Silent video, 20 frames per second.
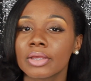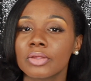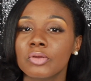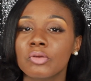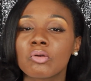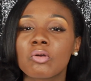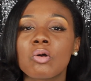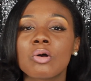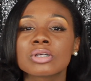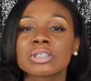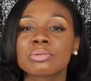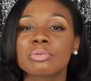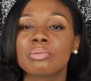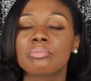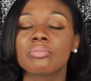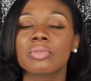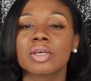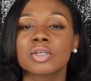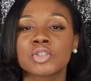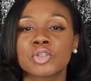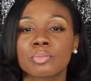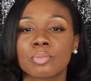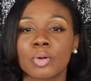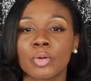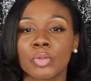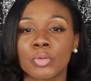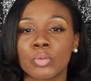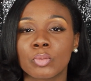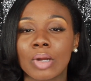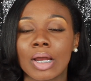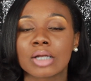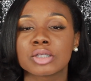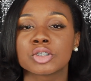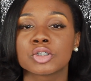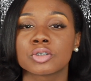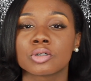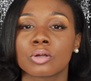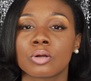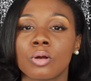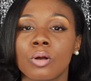you're going to be miserable
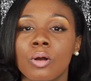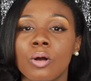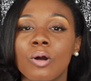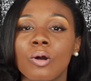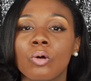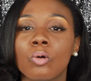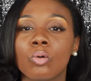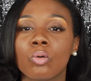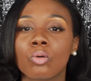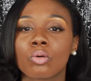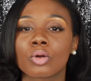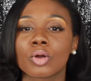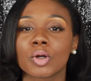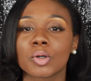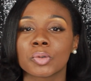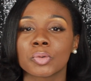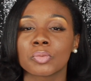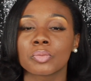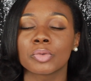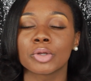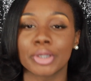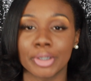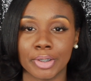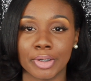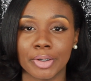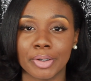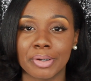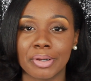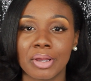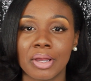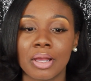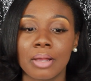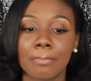throughout your whole career.